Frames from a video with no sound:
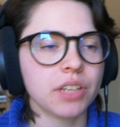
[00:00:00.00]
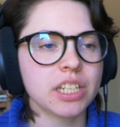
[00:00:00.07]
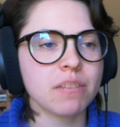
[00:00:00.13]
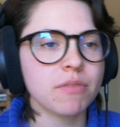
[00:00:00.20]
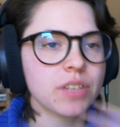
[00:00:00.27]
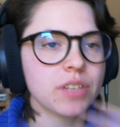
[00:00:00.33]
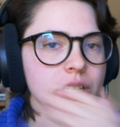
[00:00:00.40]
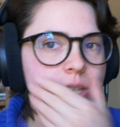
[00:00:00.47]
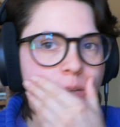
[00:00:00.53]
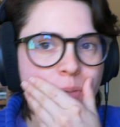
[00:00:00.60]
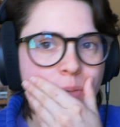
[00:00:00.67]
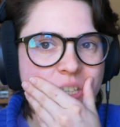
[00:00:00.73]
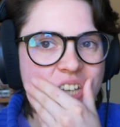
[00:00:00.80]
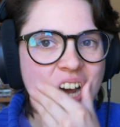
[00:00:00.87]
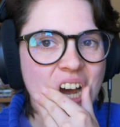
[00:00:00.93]
some of this is going to
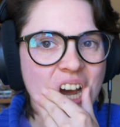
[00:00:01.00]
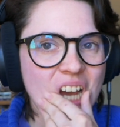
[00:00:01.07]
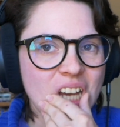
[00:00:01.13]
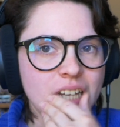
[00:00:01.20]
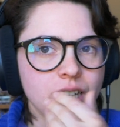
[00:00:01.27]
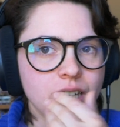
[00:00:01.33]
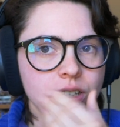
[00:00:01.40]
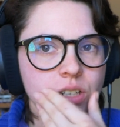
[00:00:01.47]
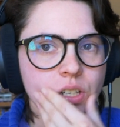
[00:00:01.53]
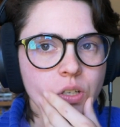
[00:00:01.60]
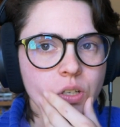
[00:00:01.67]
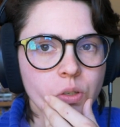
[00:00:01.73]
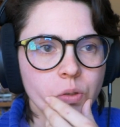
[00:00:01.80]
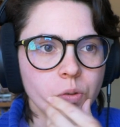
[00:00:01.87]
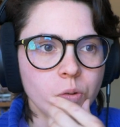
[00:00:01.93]
be tied
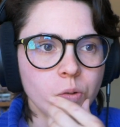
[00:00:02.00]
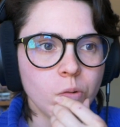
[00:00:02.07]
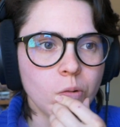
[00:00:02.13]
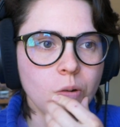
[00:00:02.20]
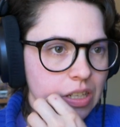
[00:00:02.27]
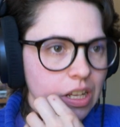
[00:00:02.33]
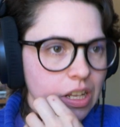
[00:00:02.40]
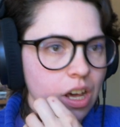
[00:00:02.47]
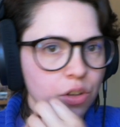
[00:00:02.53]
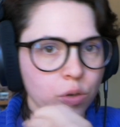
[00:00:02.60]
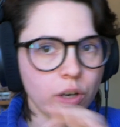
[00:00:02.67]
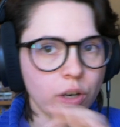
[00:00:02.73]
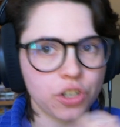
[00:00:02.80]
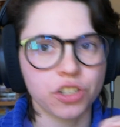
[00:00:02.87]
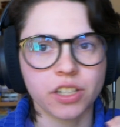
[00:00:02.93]
to the other
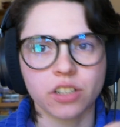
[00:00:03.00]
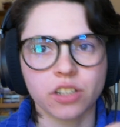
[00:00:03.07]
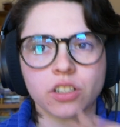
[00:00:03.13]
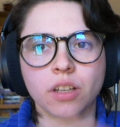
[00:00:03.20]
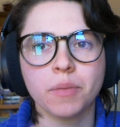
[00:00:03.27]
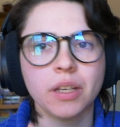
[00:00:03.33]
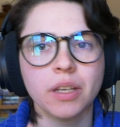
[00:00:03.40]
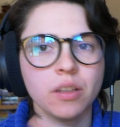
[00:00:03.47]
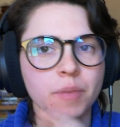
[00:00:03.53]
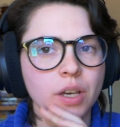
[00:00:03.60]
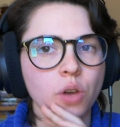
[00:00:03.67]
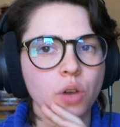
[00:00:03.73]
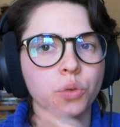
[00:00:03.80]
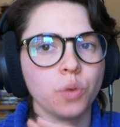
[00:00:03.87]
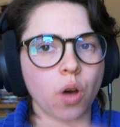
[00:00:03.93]
questions here. So let me
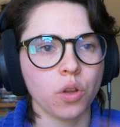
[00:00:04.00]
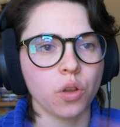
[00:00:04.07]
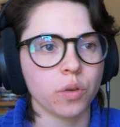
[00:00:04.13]
go through all the